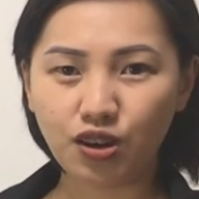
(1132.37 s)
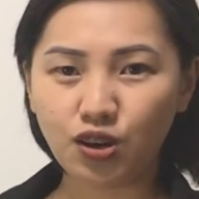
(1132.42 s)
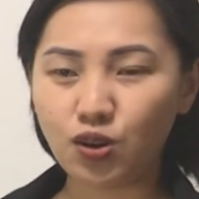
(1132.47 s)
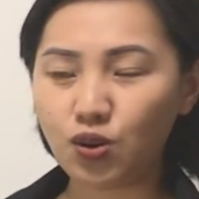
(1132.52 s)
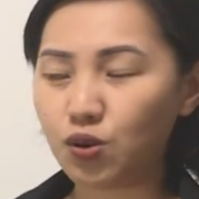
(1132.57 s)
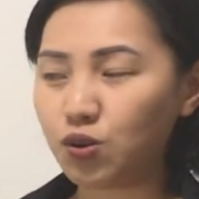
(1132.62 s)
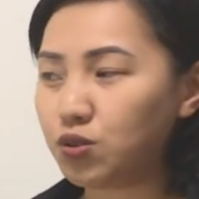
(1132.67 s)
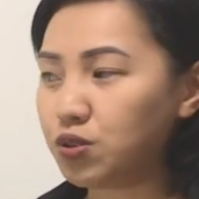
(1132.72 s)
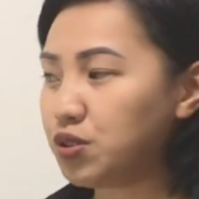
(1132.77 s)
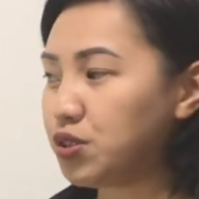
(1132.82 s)

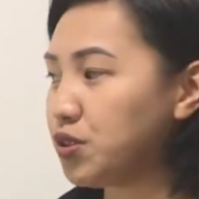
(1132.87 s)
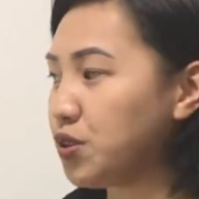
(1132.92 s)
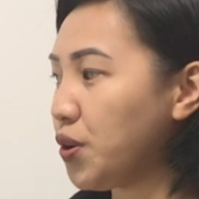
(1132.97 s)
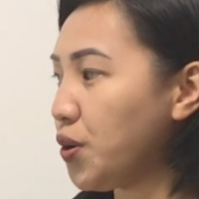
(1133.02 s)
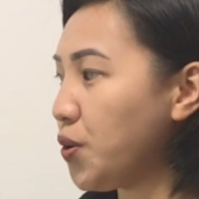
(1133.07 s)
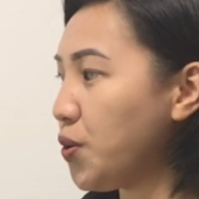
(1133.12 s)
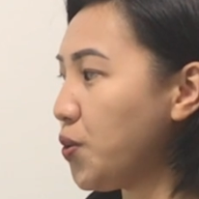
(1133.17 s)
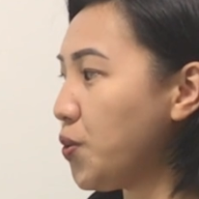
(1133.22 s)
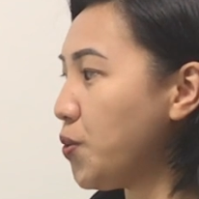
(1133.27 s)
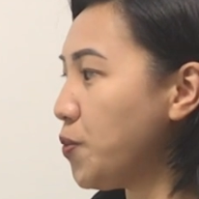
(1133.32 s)

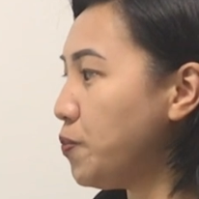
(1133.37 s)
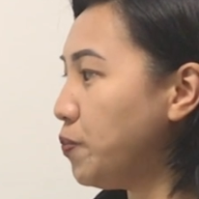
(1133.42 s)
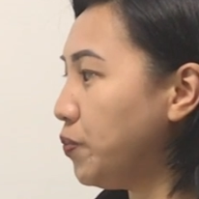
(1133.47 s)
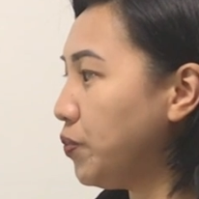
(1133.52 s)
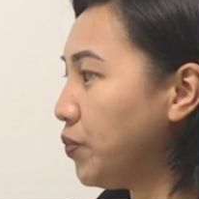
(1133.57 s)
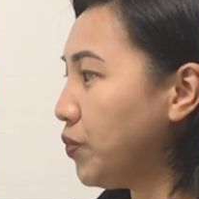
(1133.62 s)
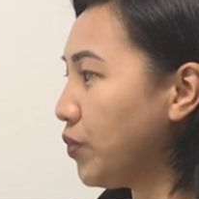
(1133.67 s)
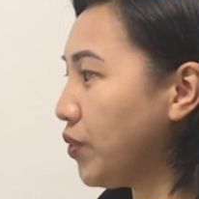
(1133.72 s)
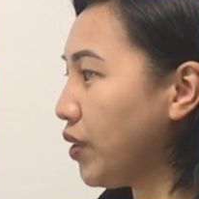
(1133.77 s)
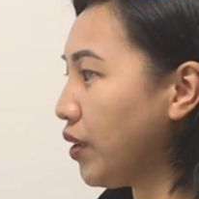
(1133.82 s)
Also,
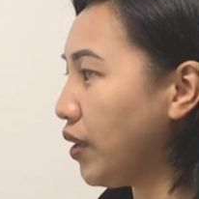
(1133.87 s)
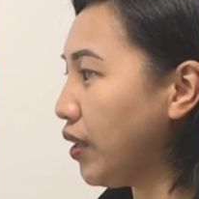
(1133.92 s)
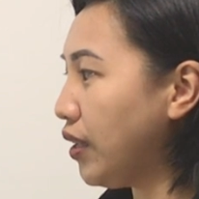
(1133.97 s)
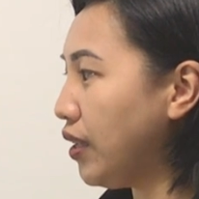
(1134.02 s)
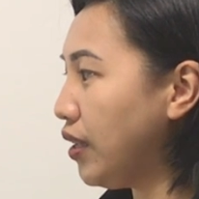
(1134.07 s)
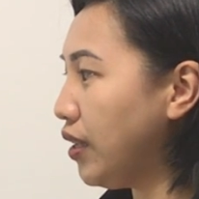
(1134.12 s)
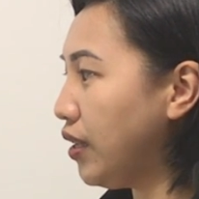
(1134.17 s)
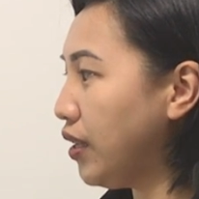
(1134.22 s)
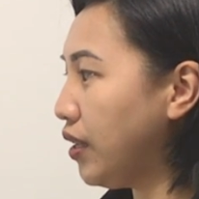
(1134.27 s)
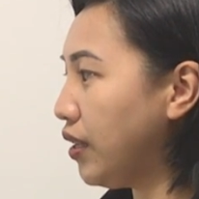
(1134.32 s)

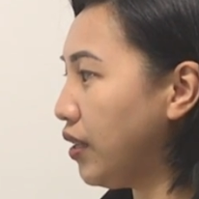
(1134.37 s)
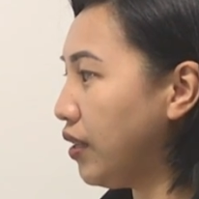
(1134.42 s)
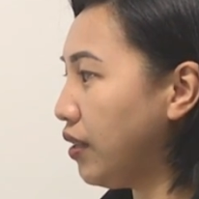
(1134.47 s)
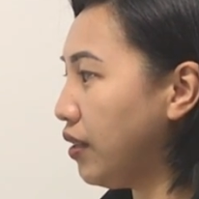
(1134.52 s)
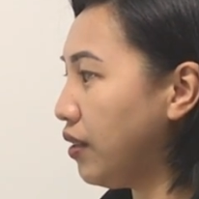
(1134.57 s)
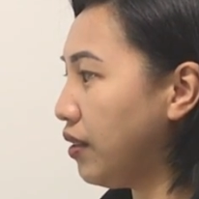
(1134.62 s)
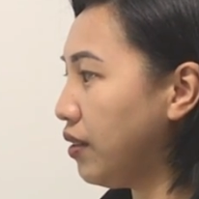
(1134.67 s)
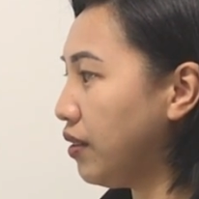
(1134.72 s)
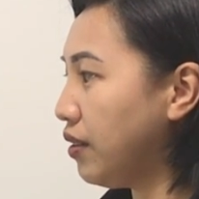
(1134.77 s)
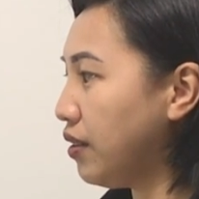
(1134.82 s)

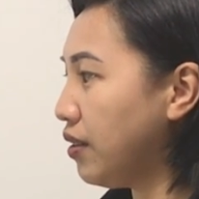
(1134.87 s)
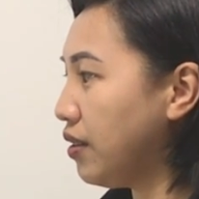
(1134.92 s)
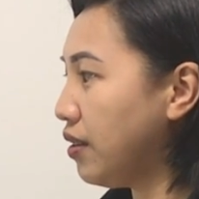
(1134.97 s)
in